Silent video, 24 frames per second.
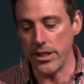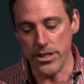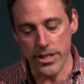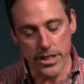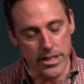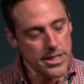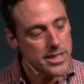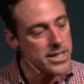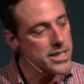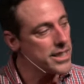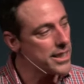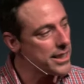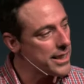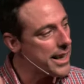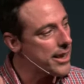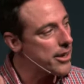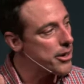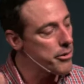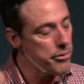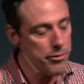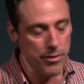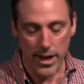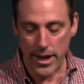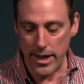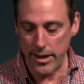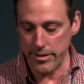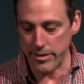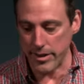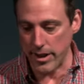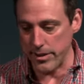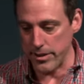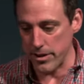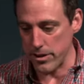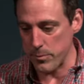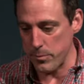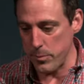Jesus clarifies
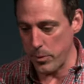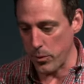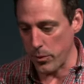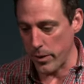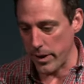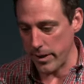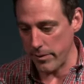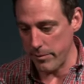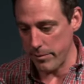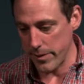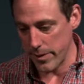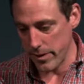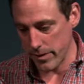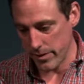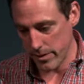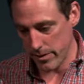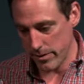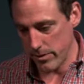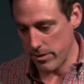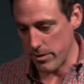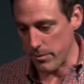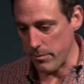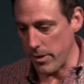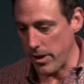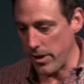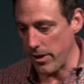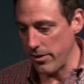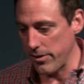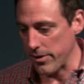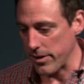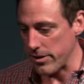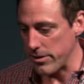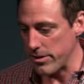on this point to Martha.